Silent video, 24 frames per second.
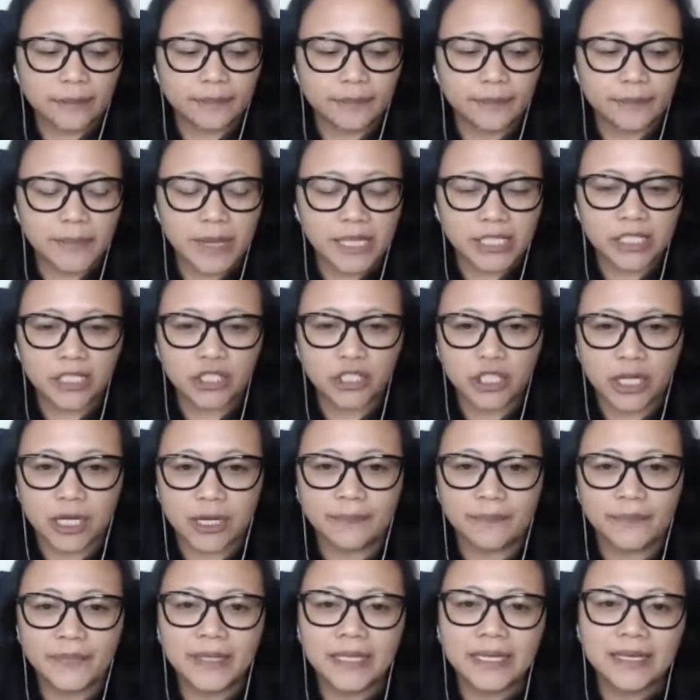Messenger
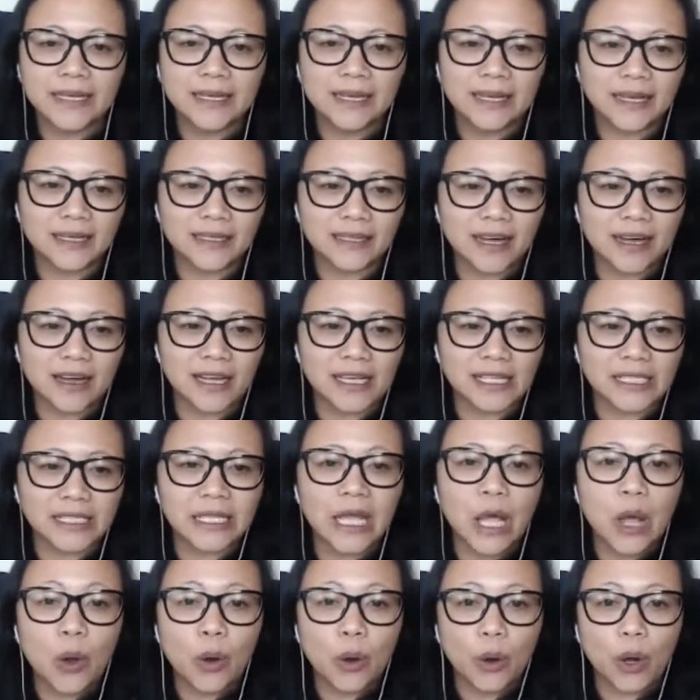and asked,
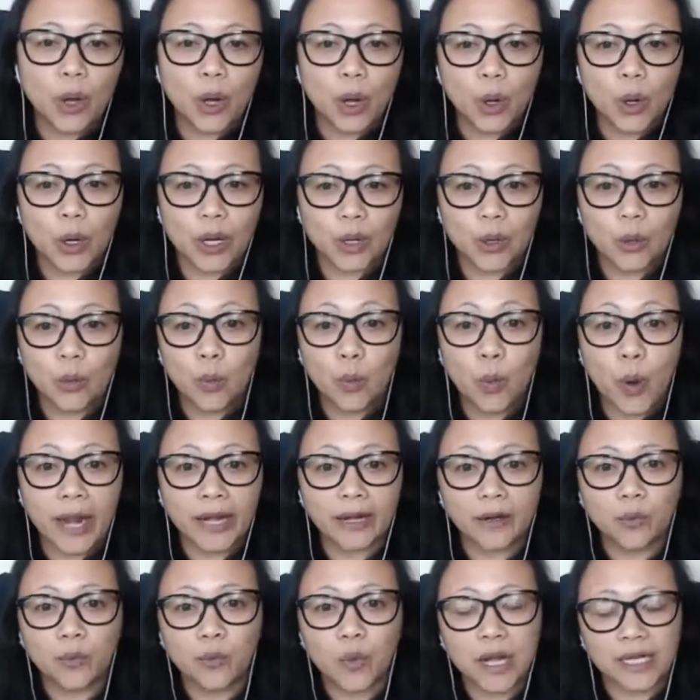
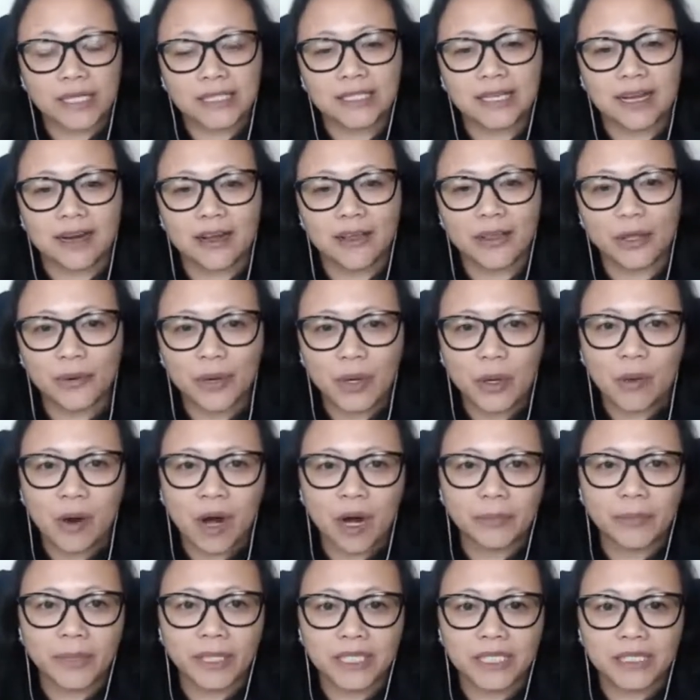what are the
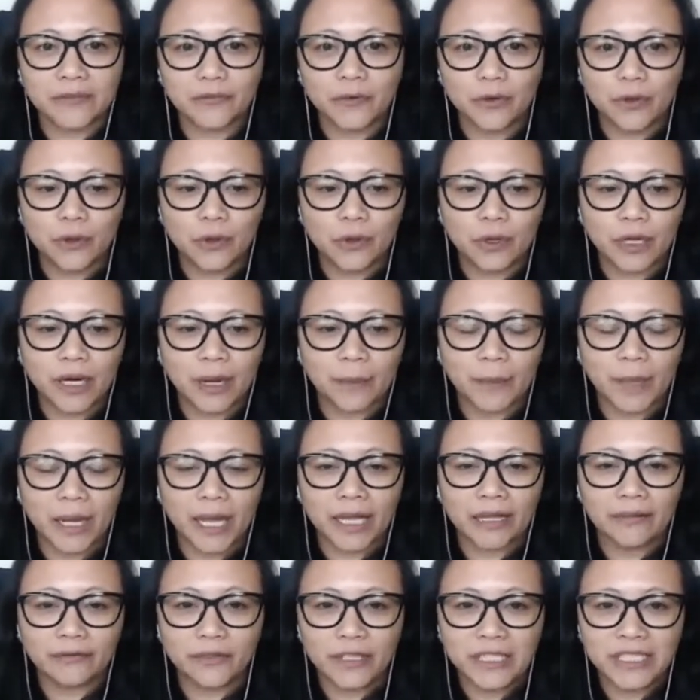requirements for
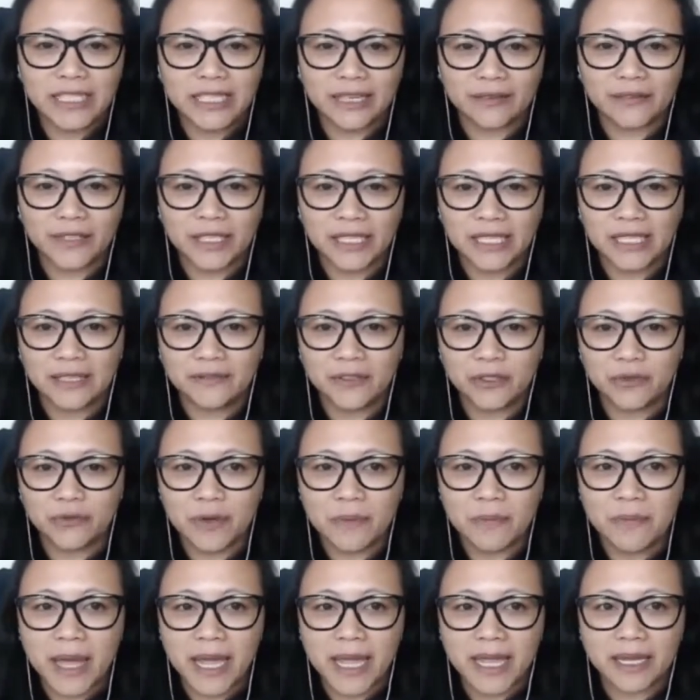applying for indefinite leave to
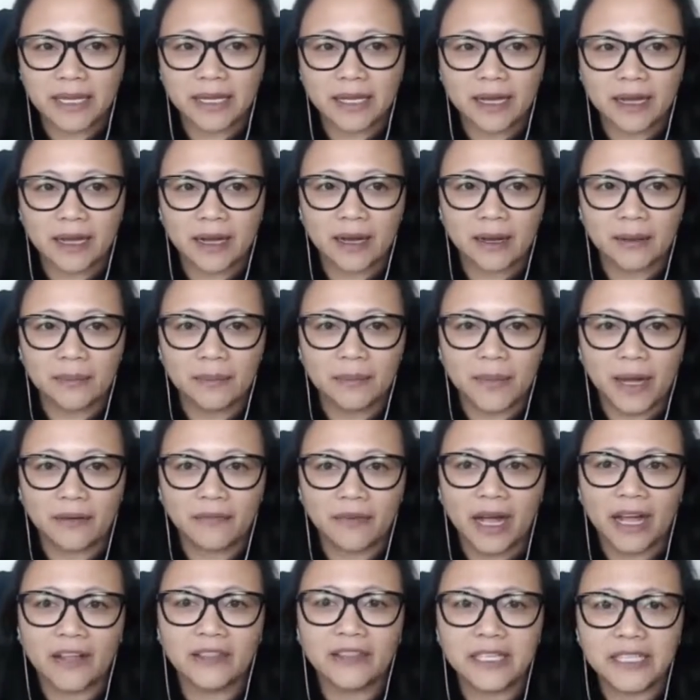remain? I've
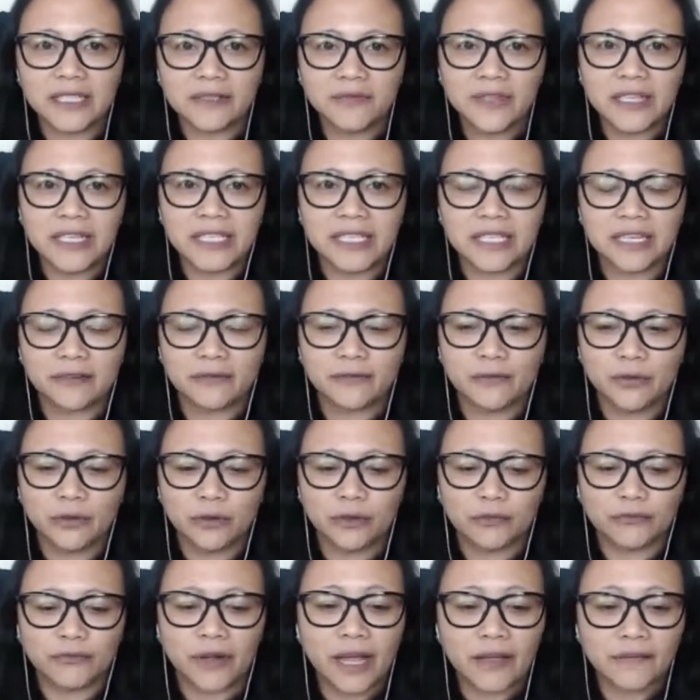had this visa
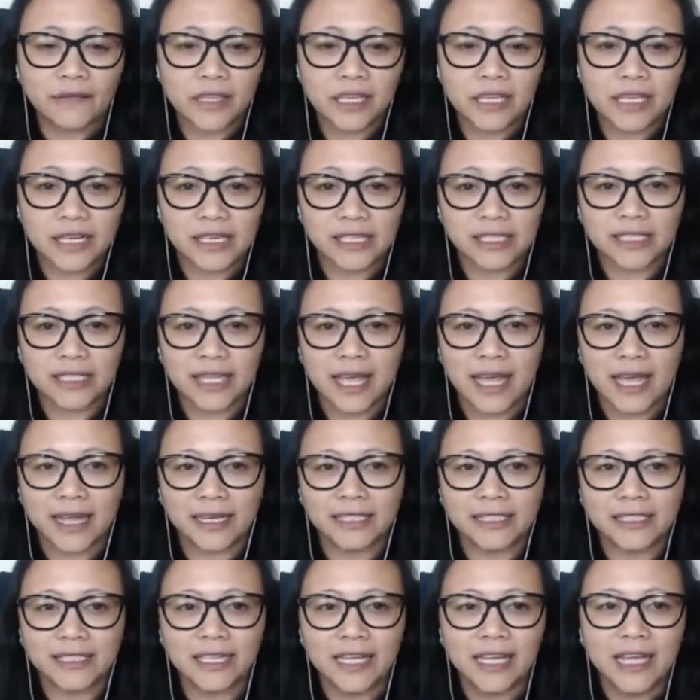for 5 years,
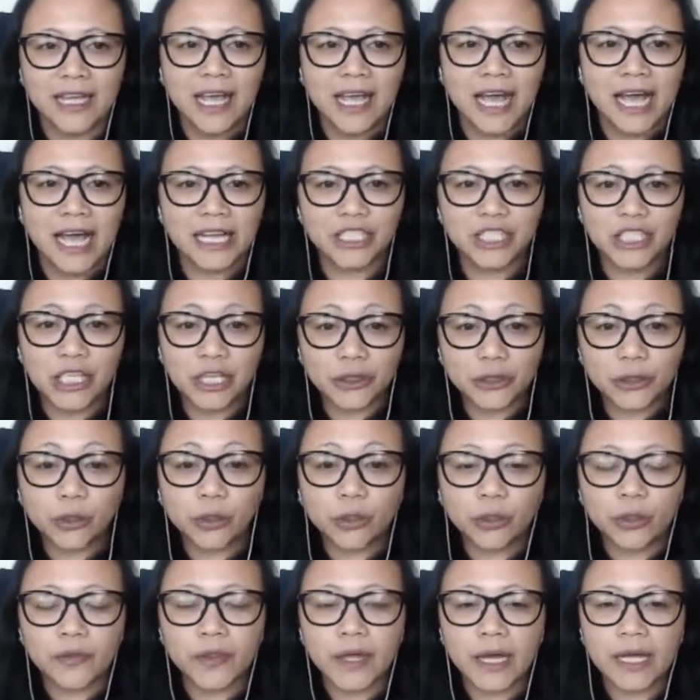and she
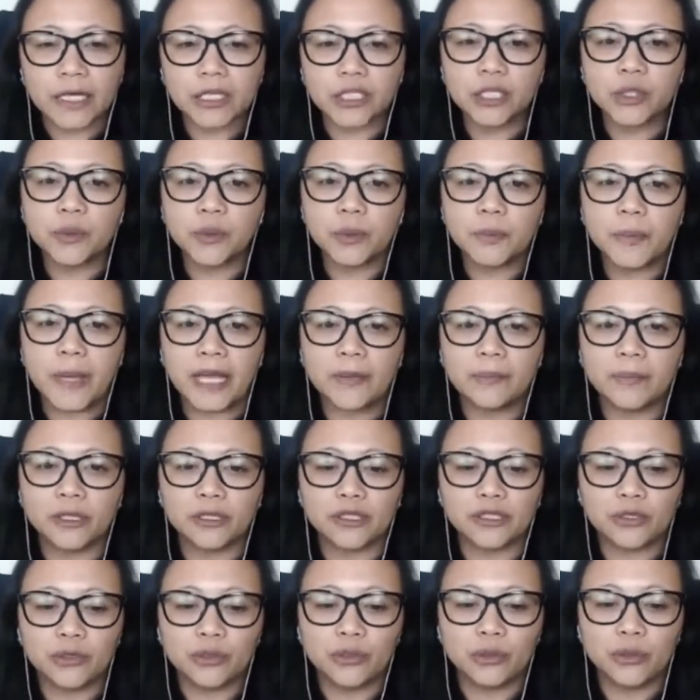thought that she would be able
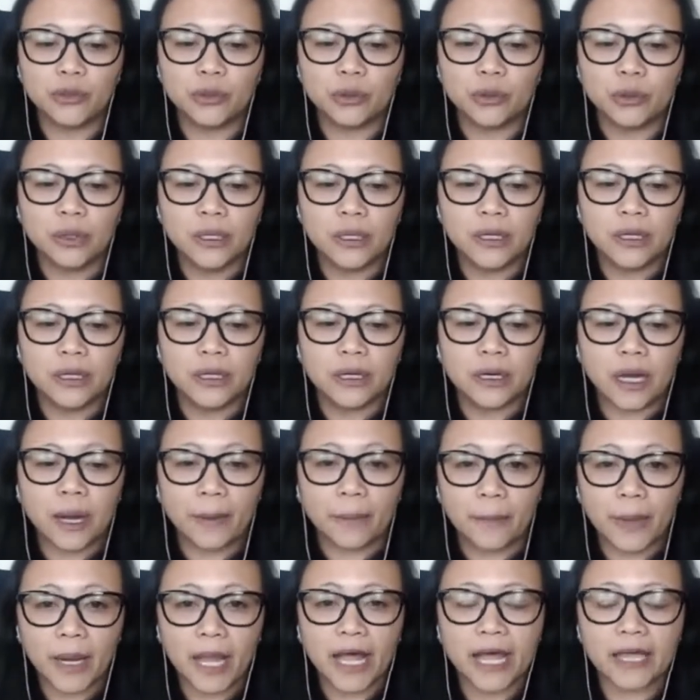to
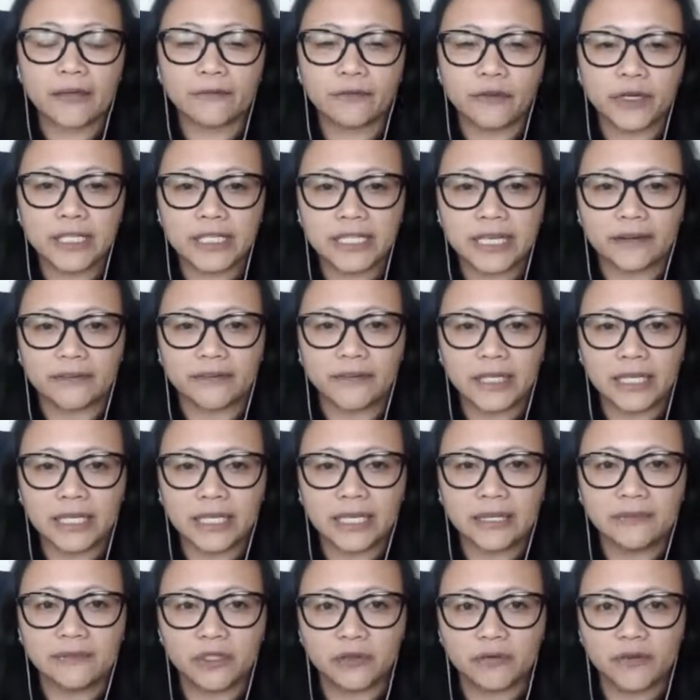apply for indefinite
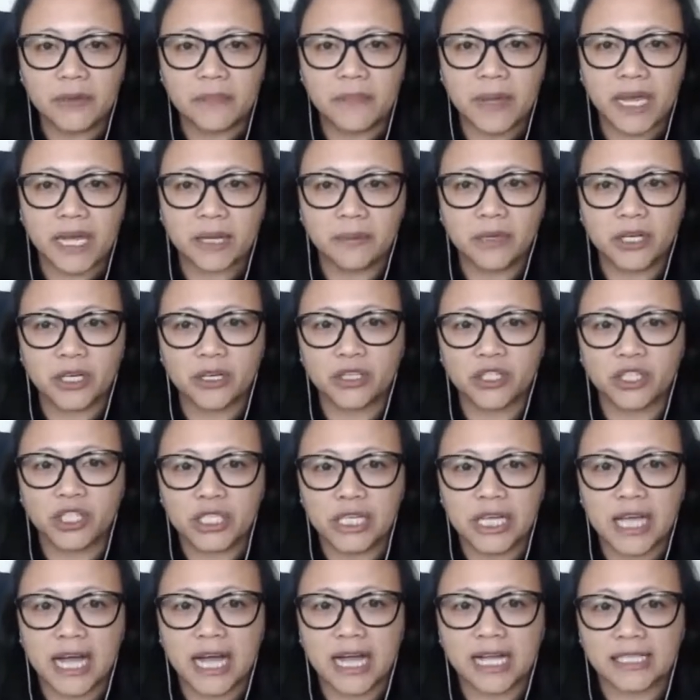leave to remain because she
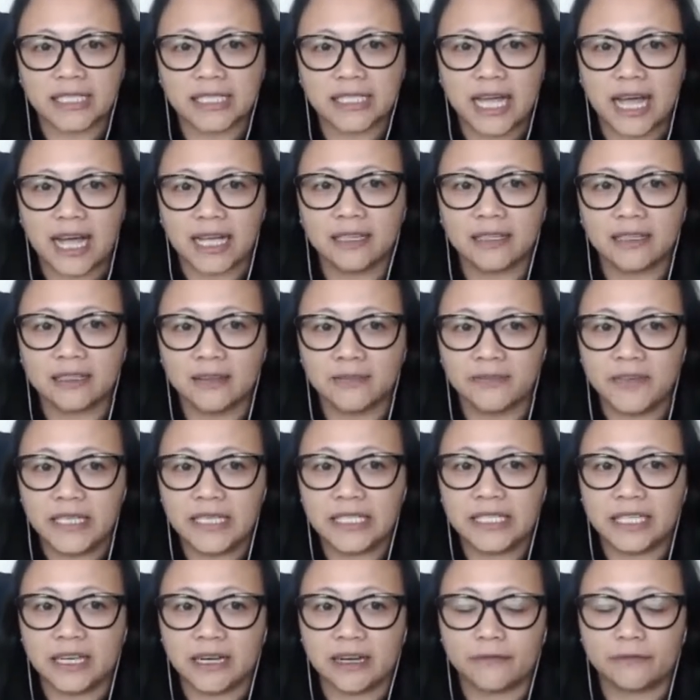has had the
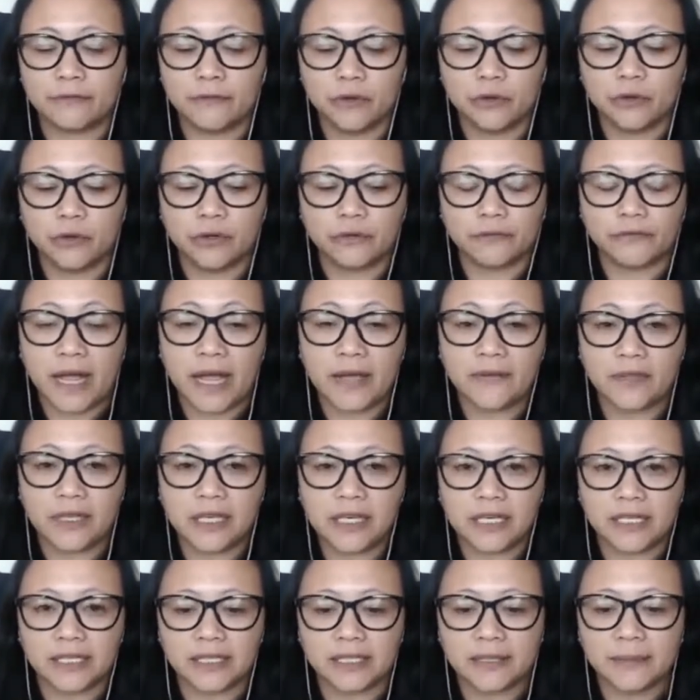visa for 5
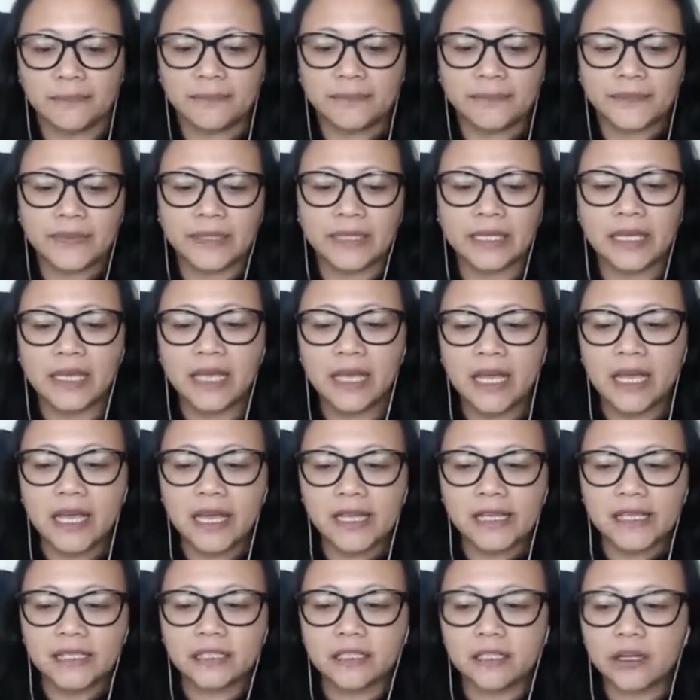years.
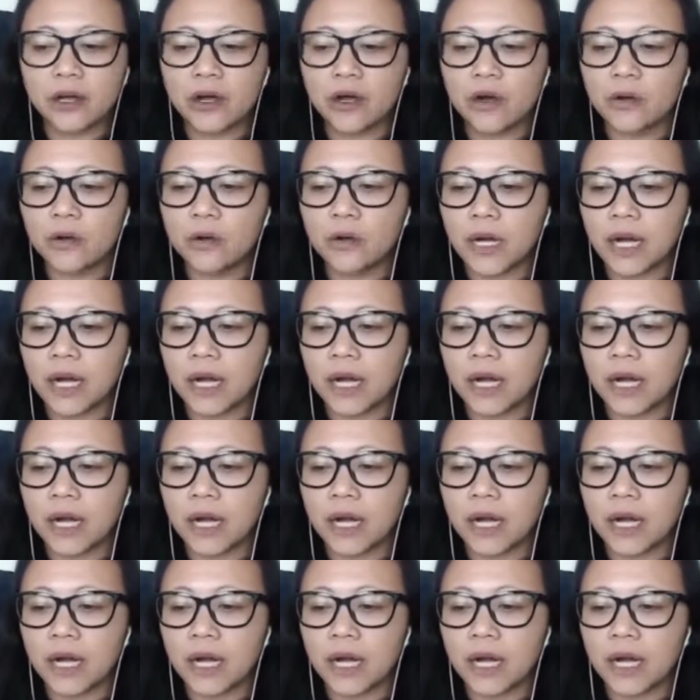So